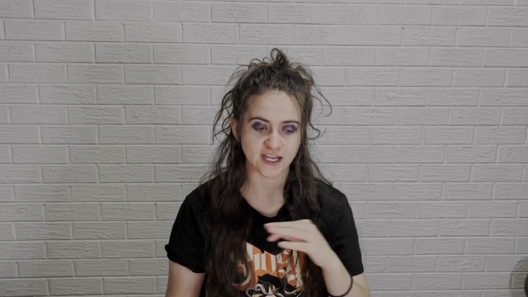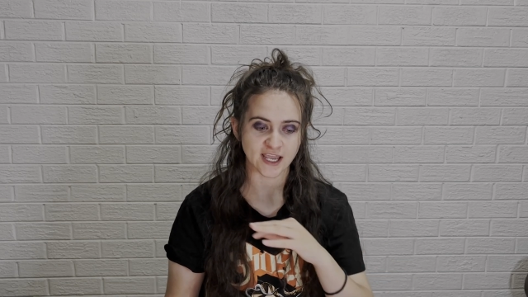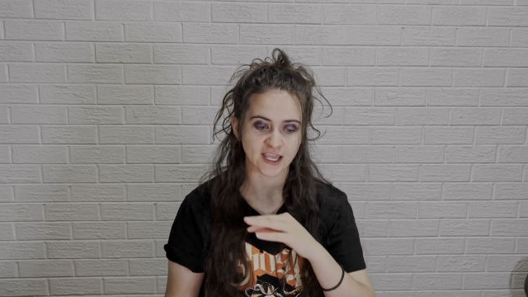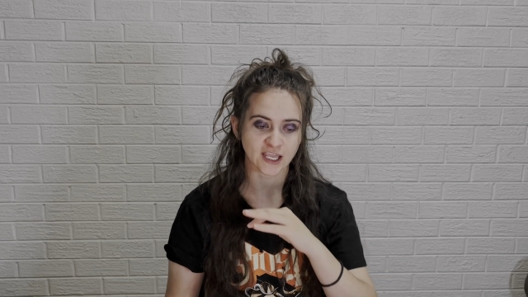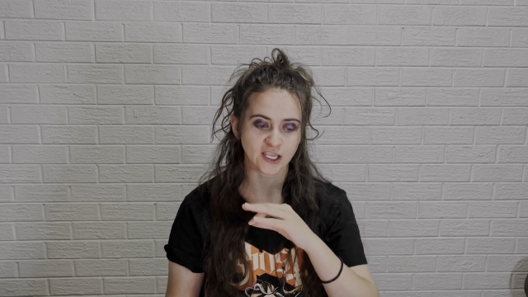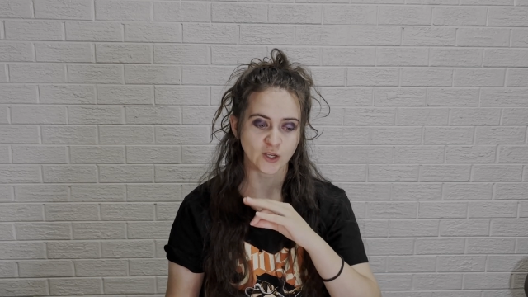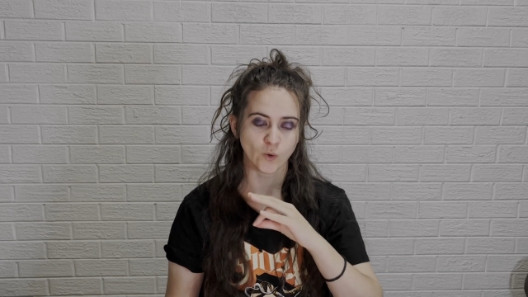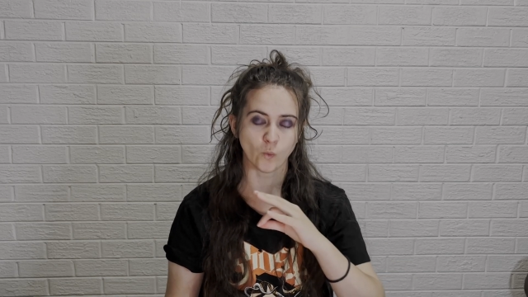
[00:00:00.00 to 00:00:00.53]

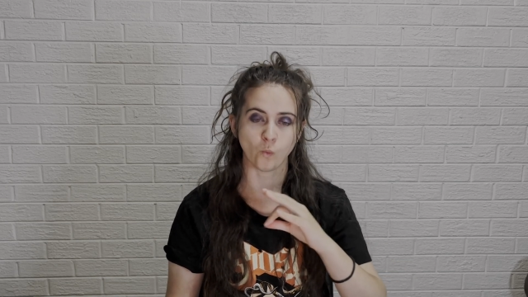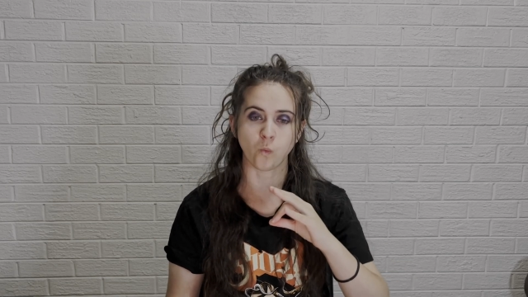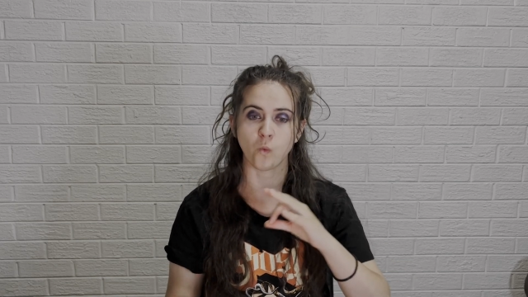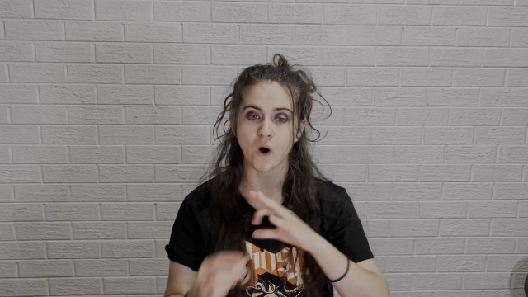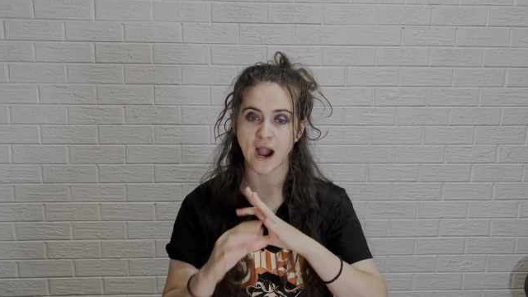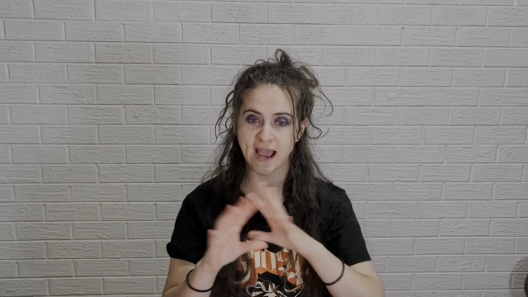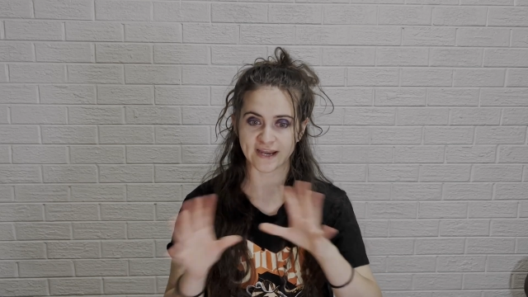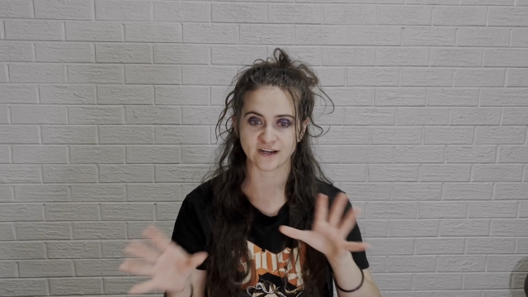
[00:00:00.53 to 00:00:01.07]
a
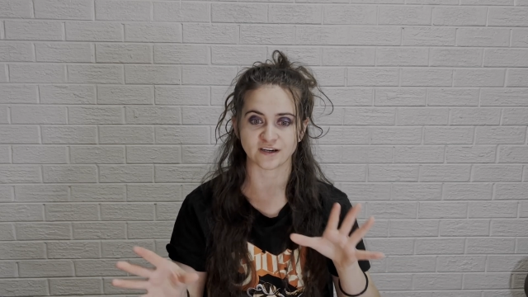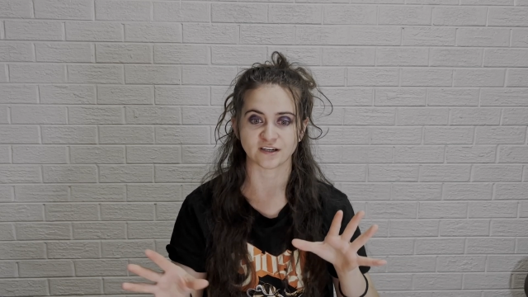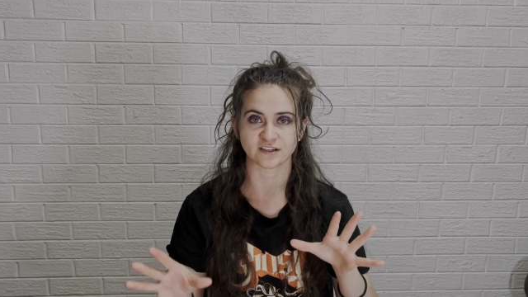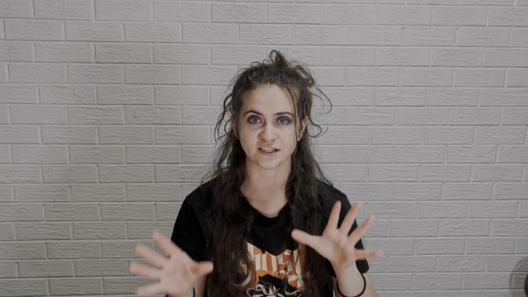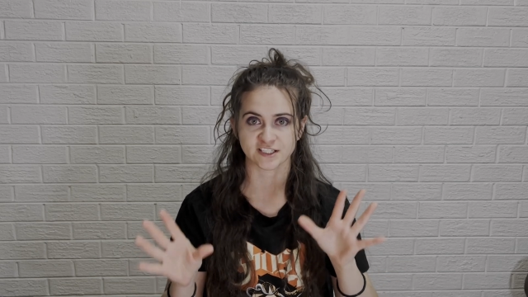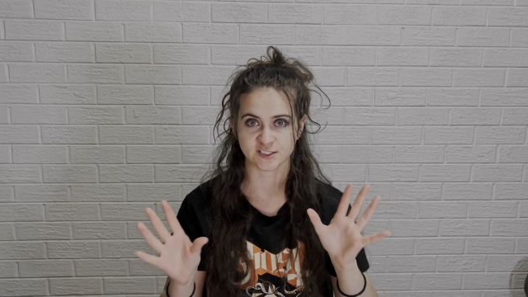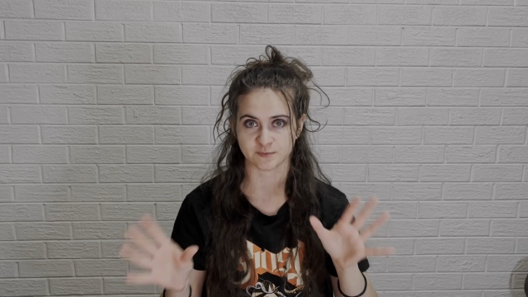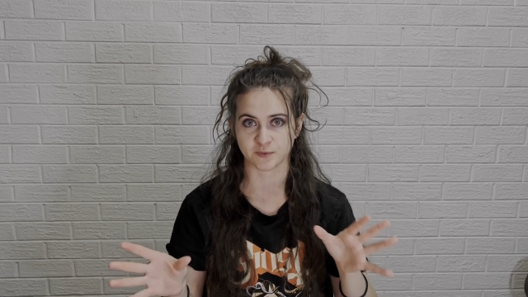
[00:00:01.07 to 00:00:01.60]

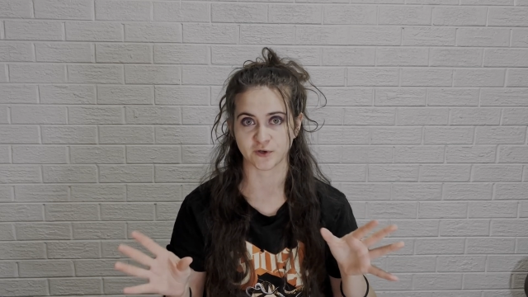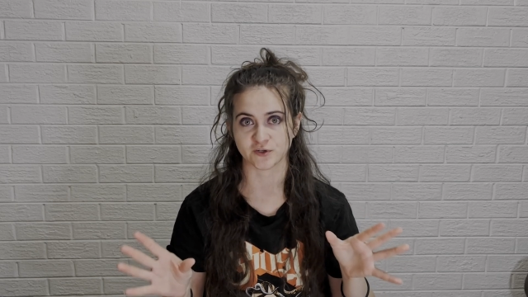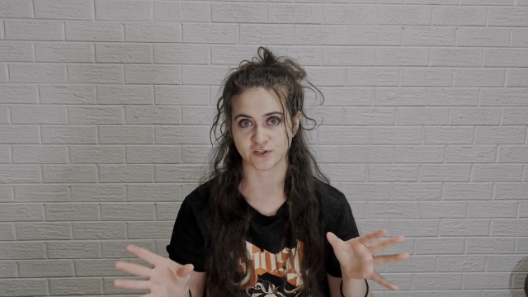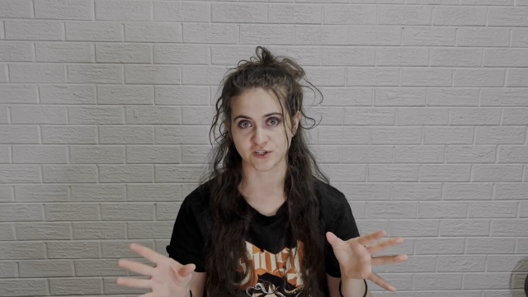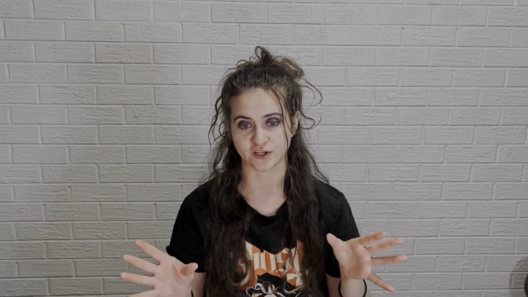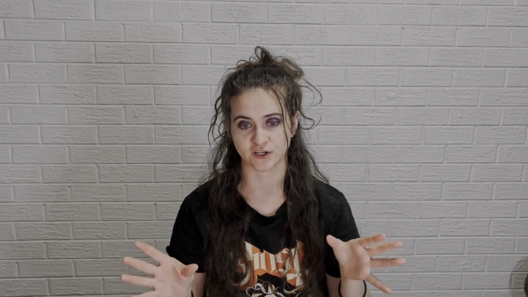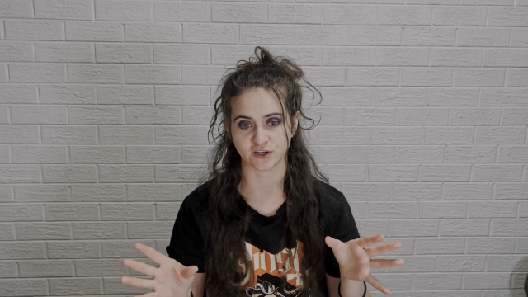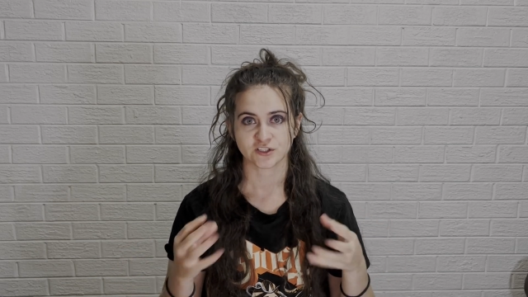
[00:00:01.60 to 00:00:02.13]
wider
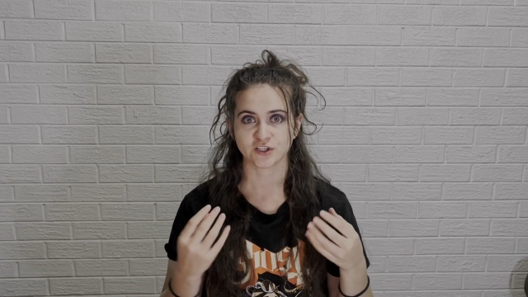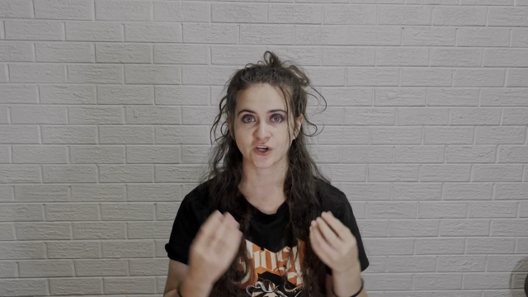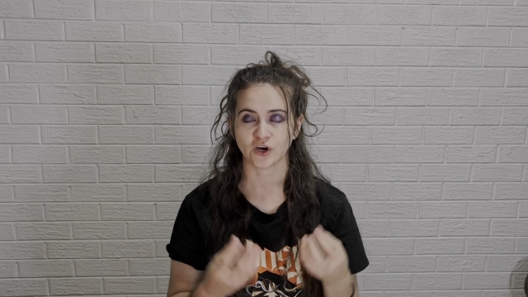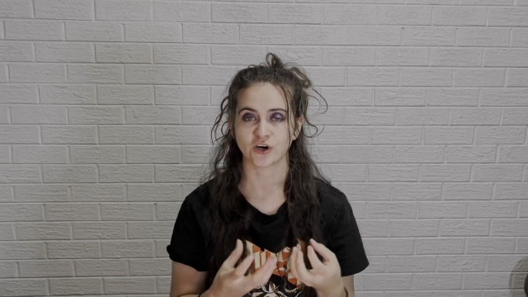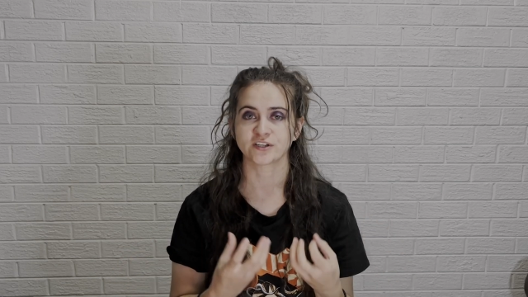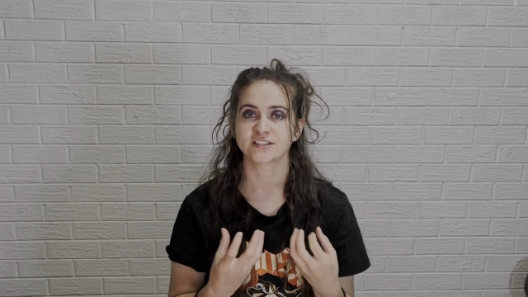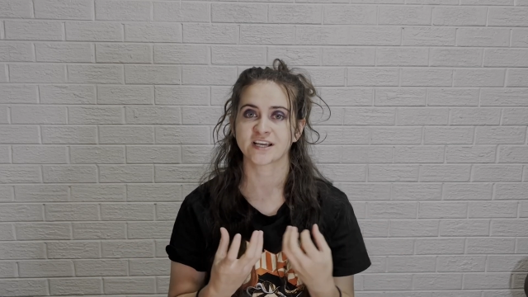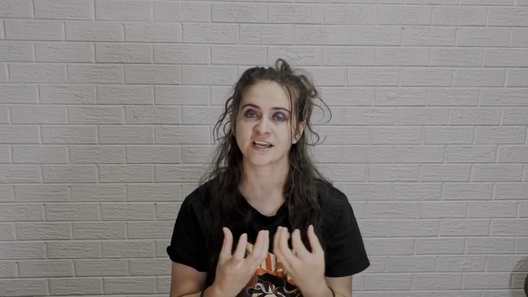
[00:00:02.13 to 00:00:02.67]
exposure to
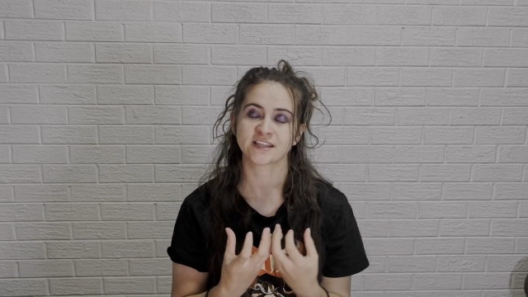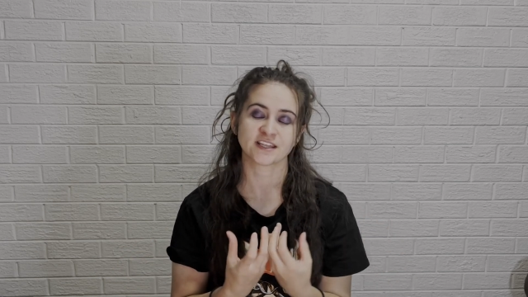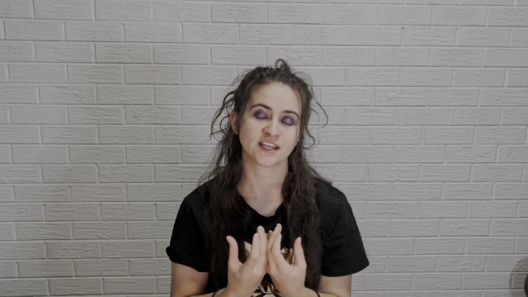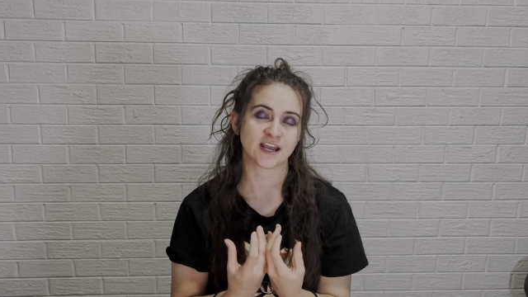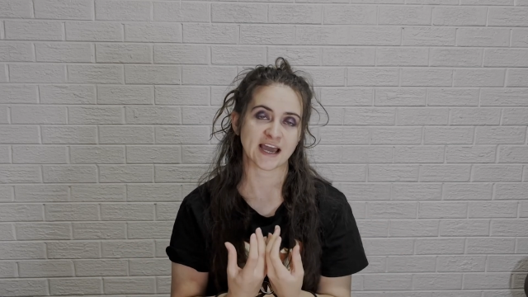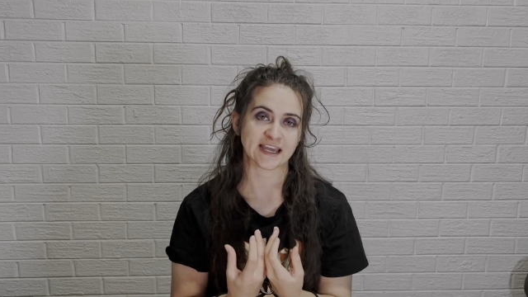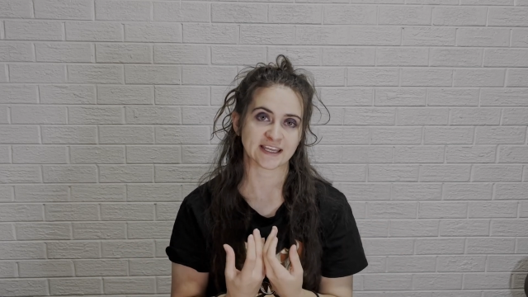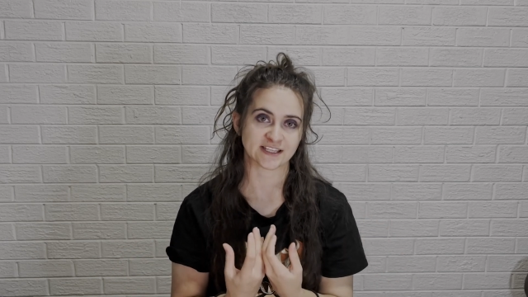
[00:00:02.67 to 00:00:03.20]
content
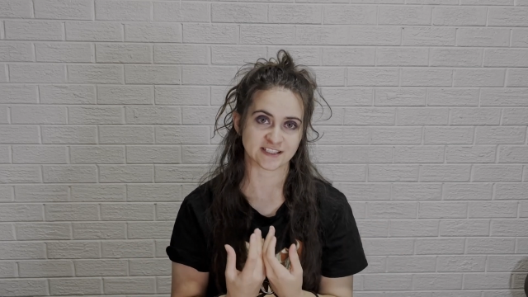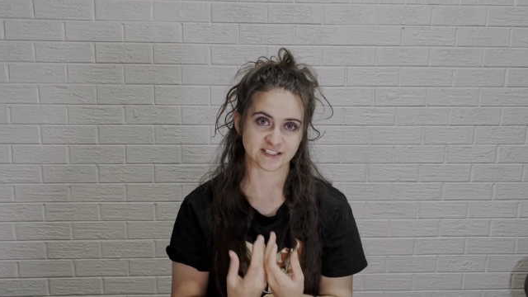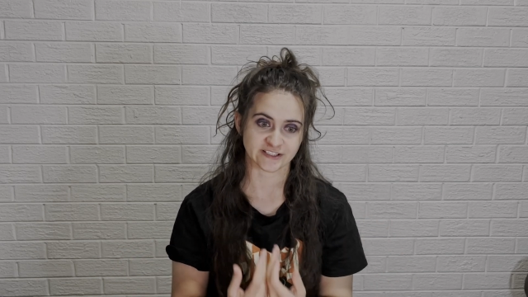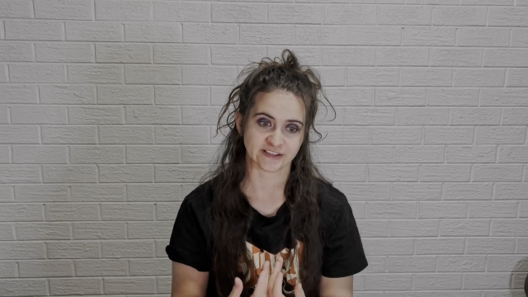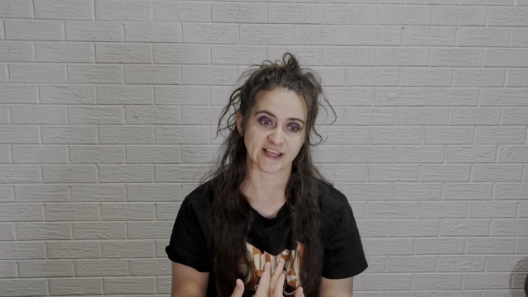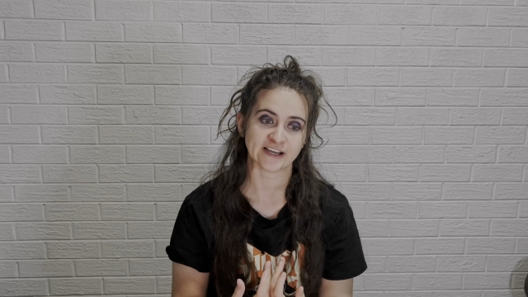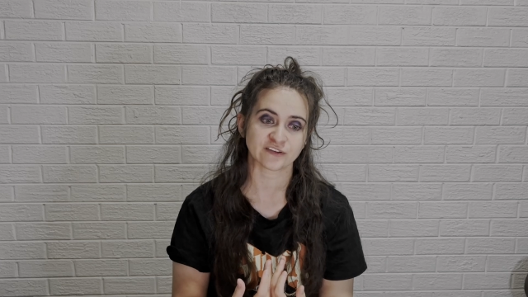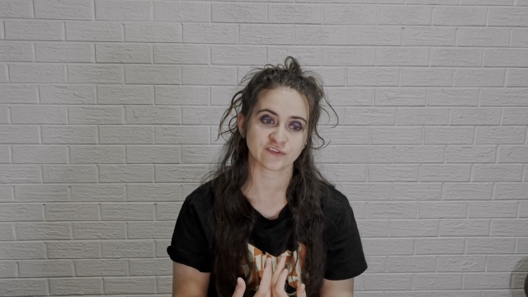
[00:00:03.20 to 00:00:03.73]
that I can
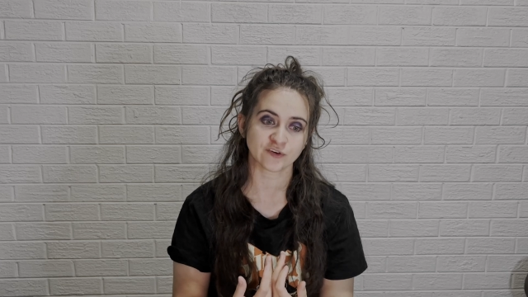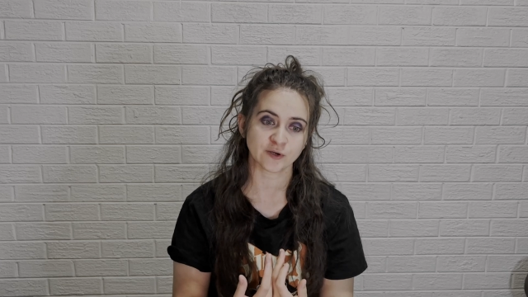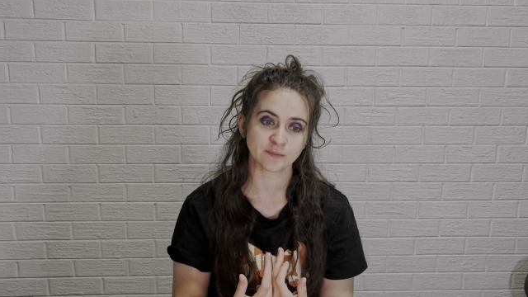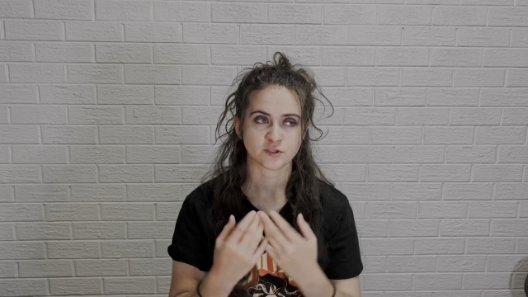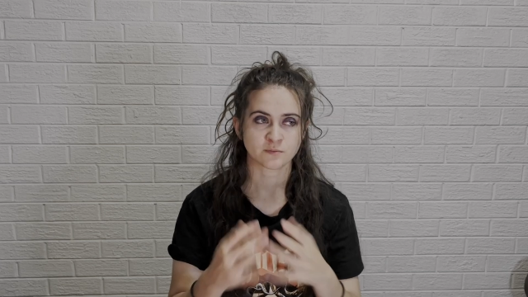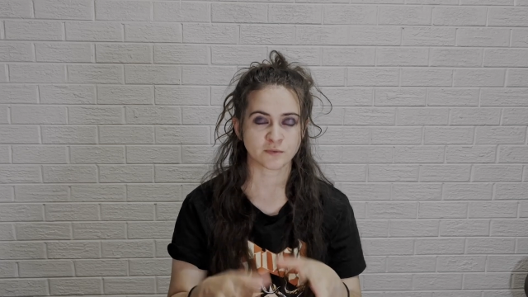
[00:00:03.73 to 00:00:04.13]
select from.